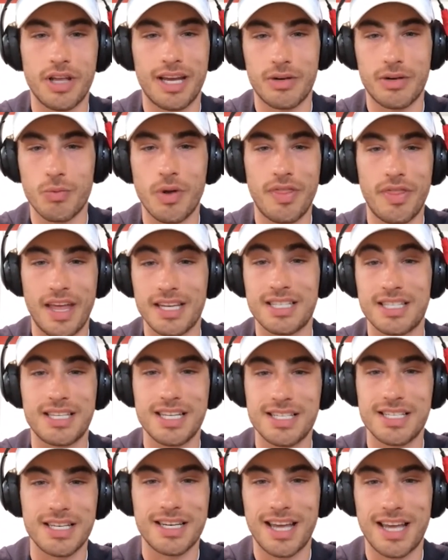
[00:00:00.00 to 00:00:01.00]
when that
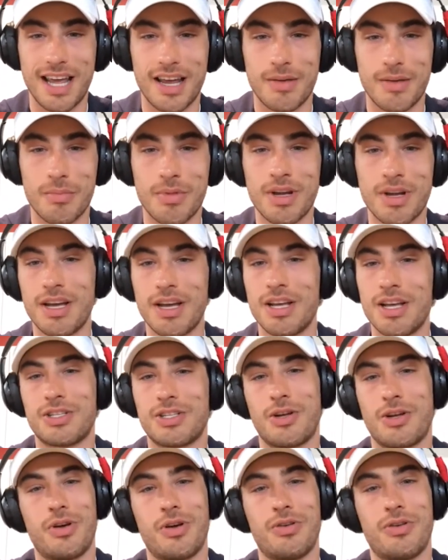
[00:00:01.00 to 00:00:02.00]
season came.
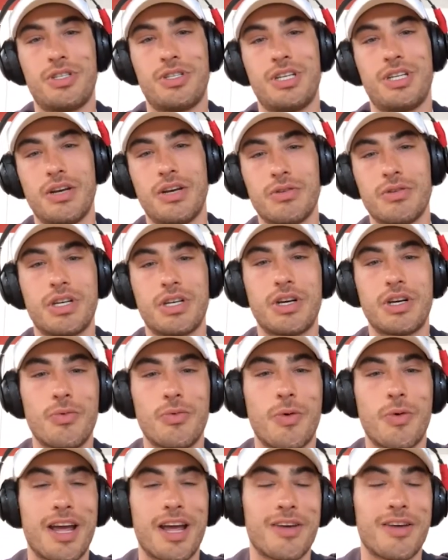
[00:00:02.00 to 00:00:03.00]
So it was a good
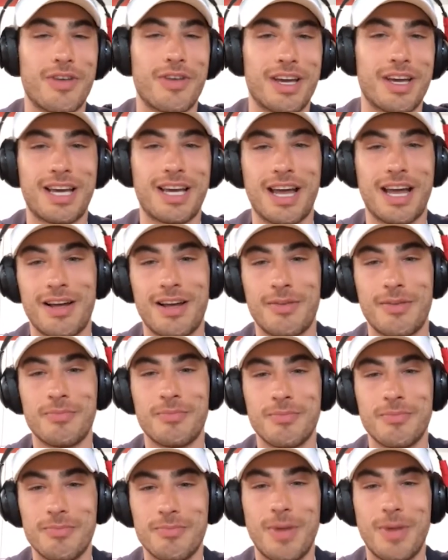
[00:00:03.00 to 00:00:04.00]
way of like kind of
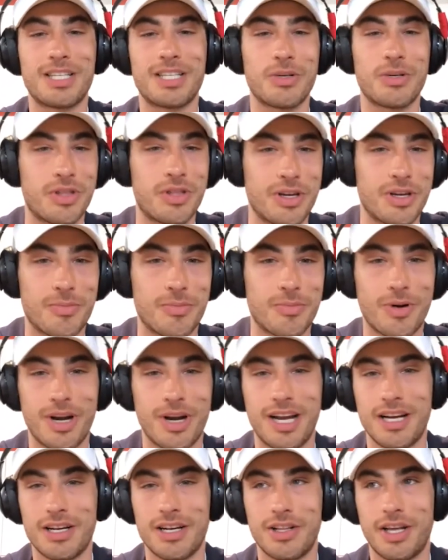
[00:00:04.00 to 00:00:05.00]
messing with your
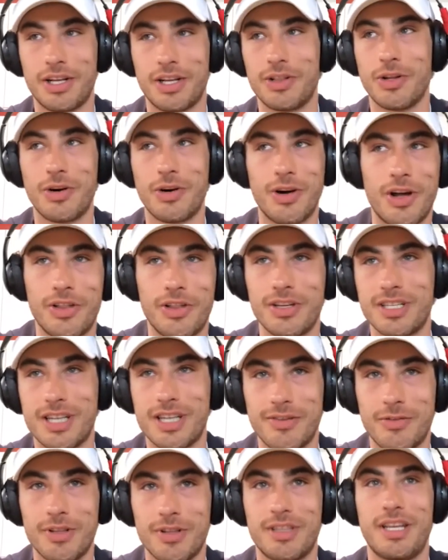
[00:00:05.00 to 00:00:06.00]
brain to like learn all these
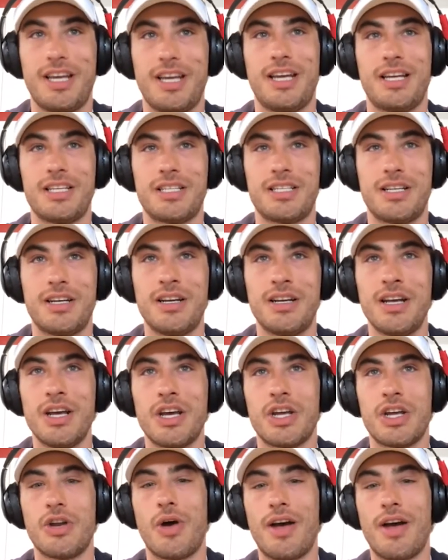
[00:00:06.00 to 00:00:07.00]
different things and,
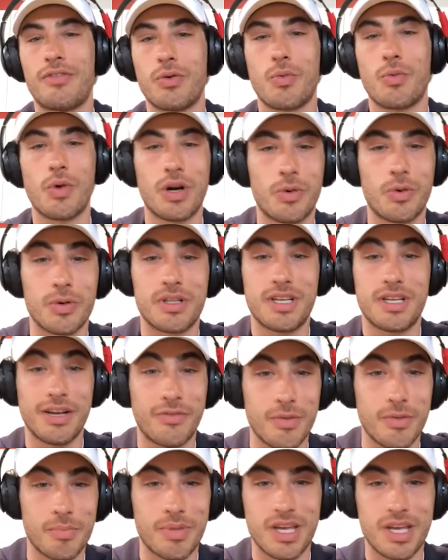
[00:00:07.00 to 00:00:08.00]
have to work with
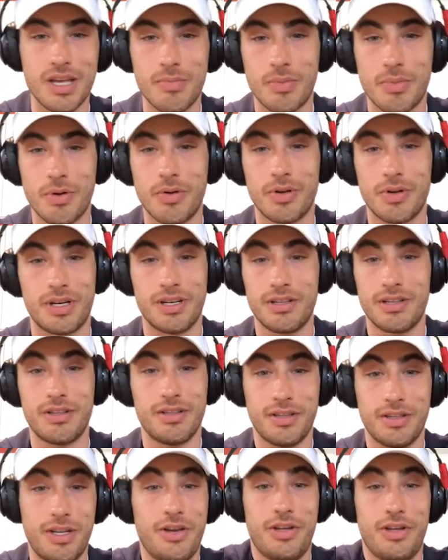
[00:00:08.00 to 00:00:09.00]
different people and
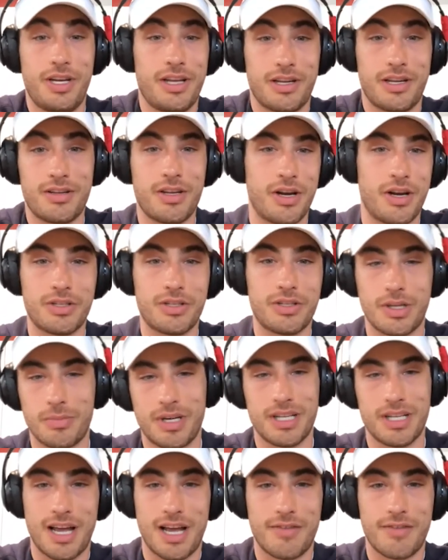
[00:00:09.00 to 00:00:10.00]
literally like, some
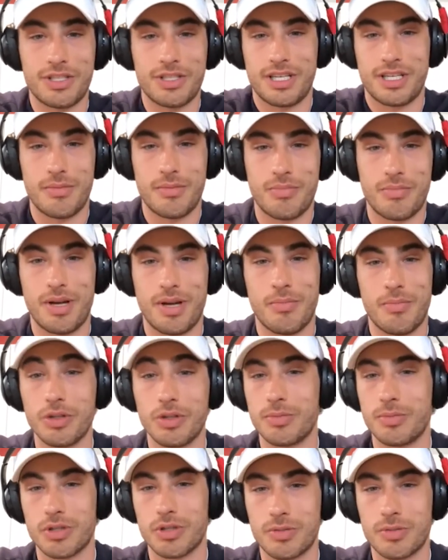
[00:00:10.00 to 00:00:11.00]
kids obviously didn't play
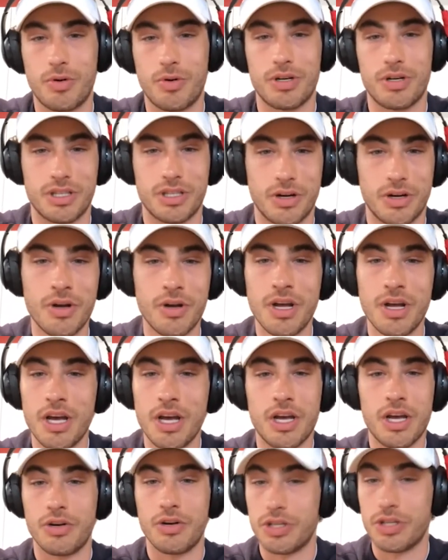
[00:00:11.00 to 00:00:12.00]
multiple sports. So,
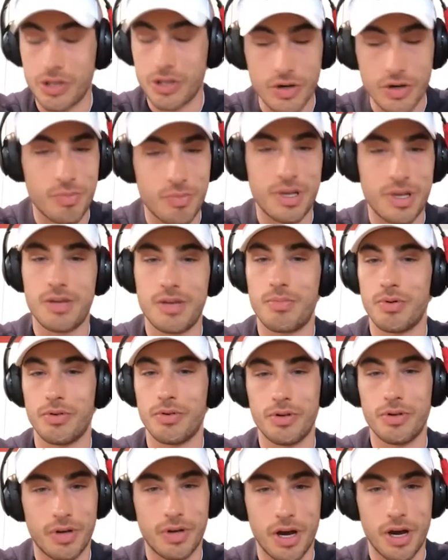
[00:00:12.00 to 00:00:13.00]
just new people,
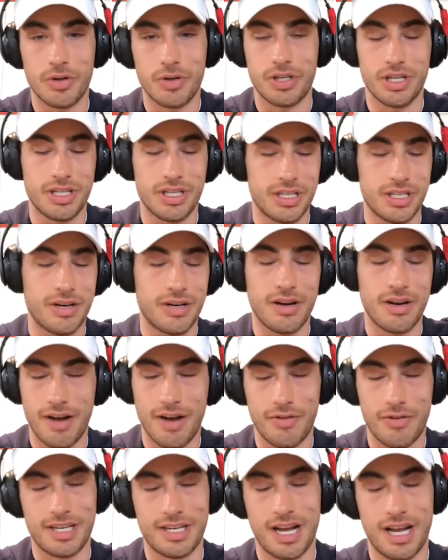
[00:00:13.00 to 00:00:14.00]
new coaches, and
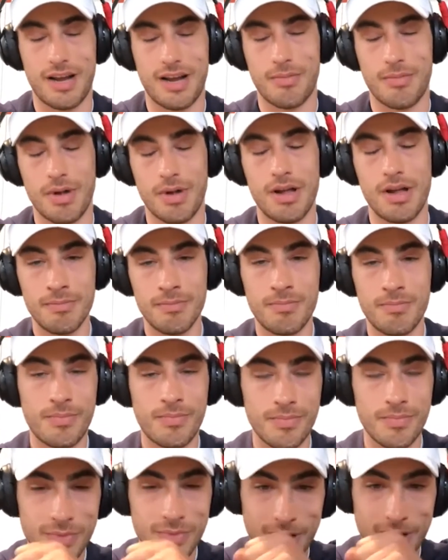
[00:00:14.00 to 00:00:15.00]
every time,
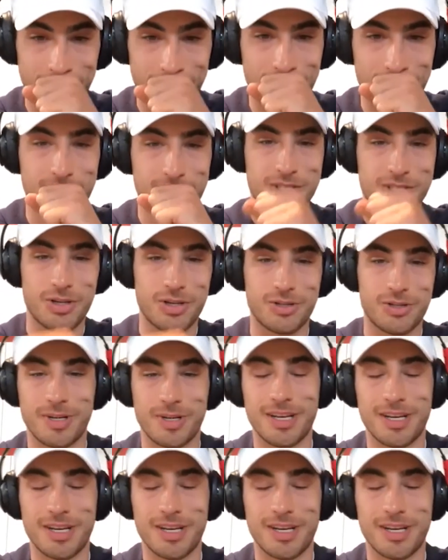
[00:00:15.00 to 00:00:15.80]
I think